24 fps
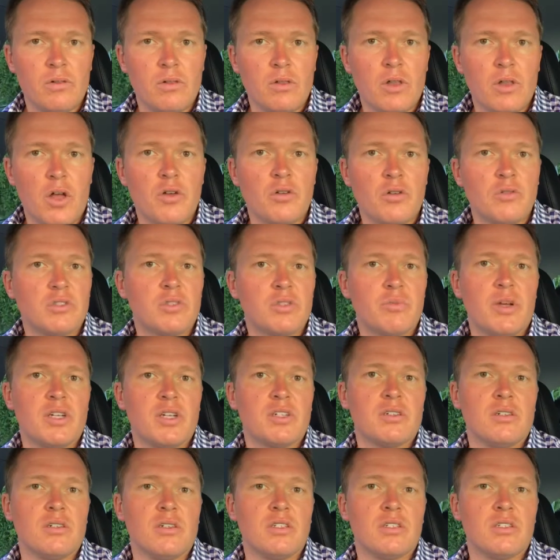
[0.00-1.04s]
local
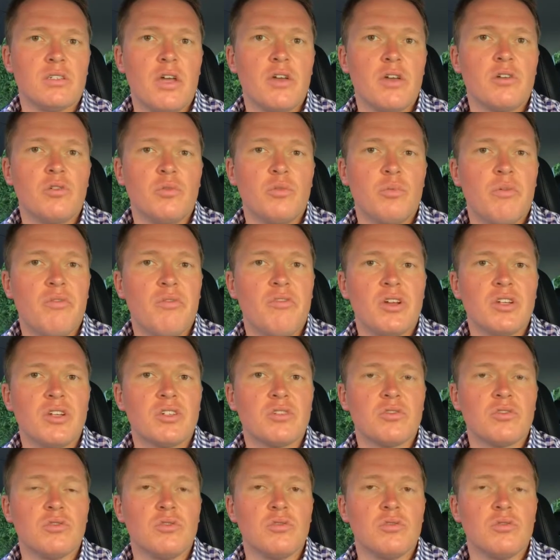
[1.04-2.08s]
specialists, local
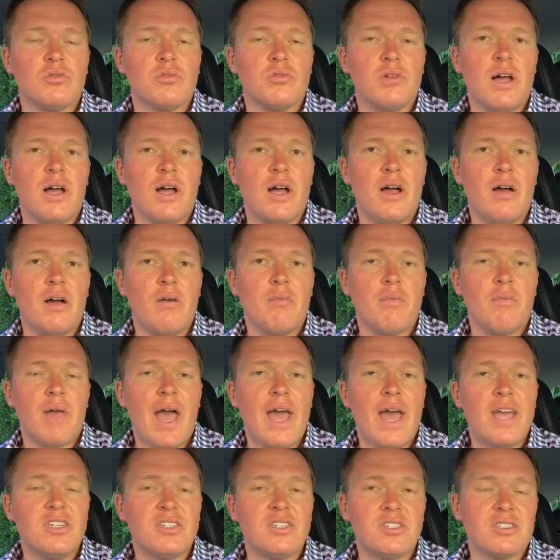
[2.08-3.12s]
professional
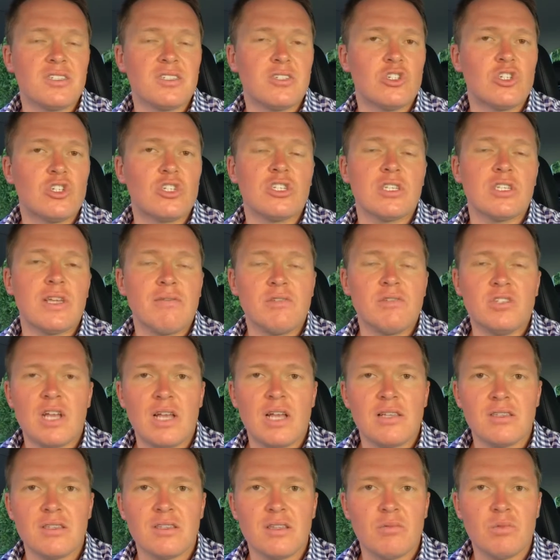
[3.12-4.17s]
agents, and just have a
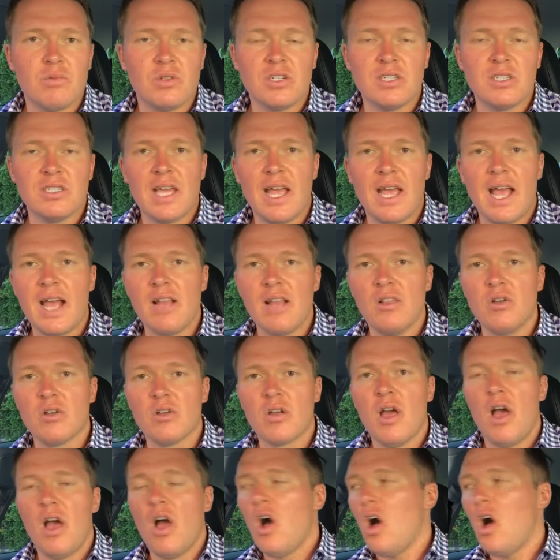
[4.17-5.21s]
chat to them and just say, hey, look,
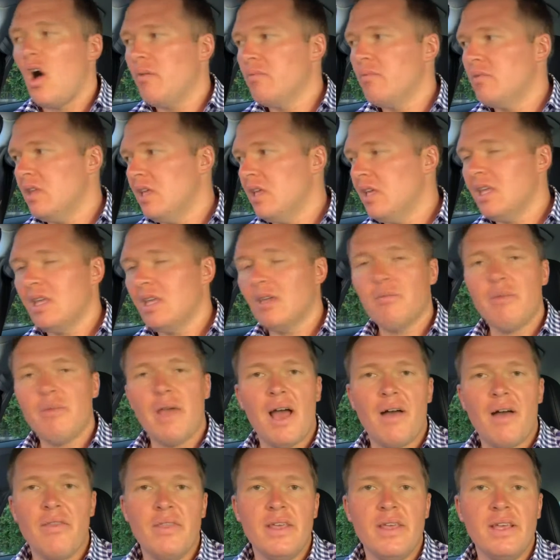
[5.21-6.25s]
I'm thinking
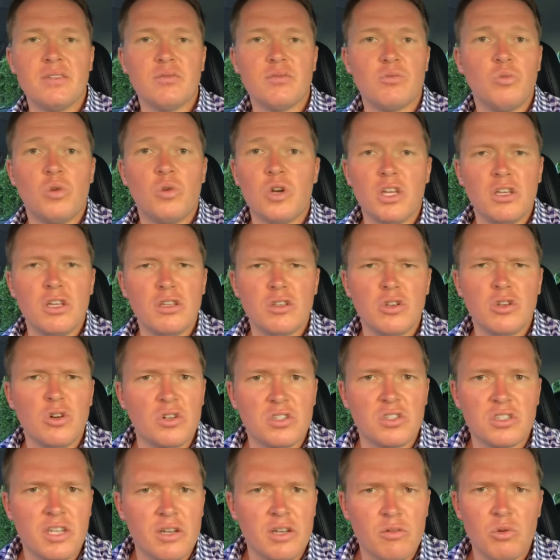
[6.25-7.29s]
about this. What are your
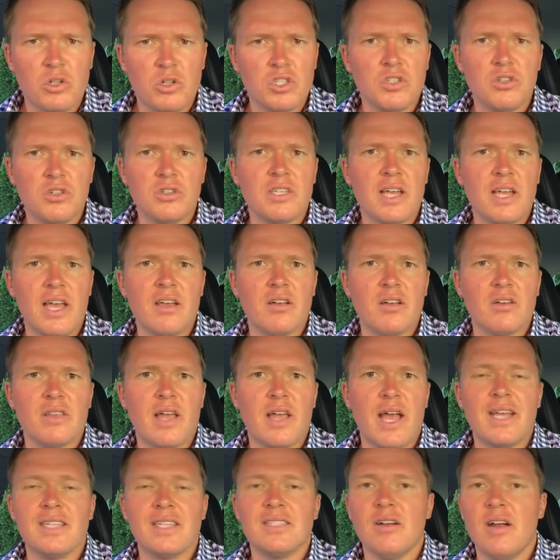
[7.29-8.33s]
thoughts? Like, what's your take on
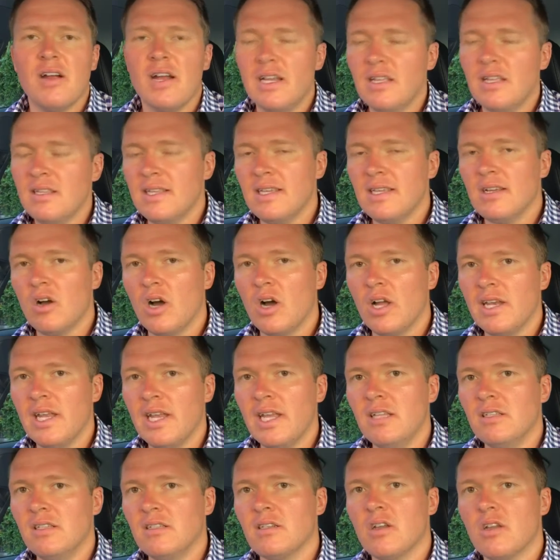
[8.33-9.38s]
that? Is there anything I
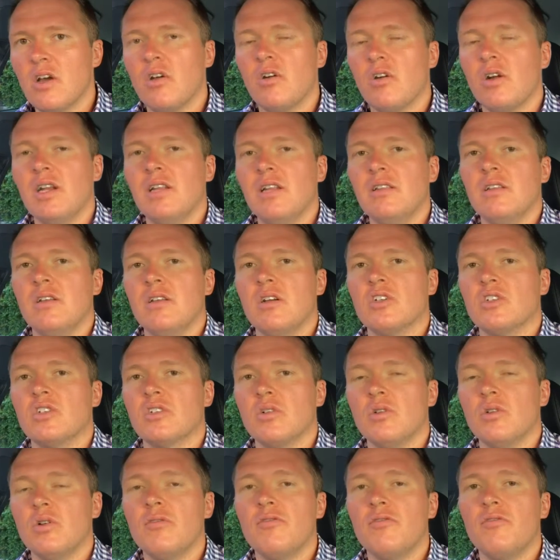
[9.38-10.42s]
need to know or anything I
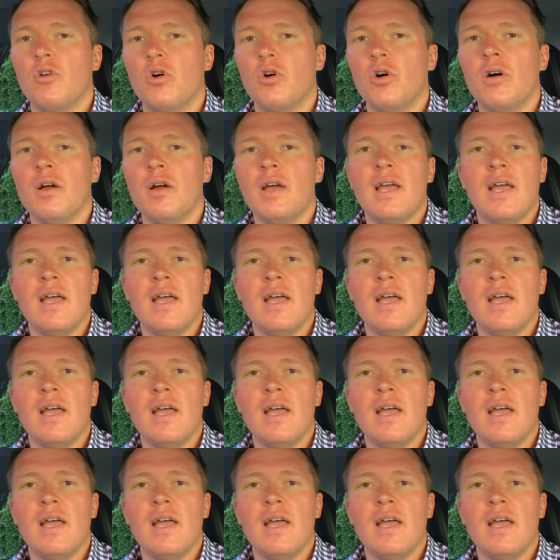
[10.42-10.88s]
should look for